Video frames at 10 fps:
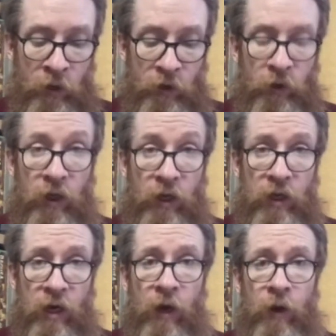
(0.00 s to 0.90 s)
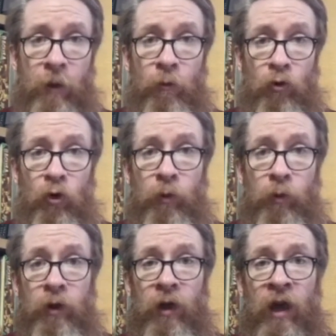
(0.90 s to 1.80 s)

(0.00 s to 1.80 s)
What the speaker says: to the rule book.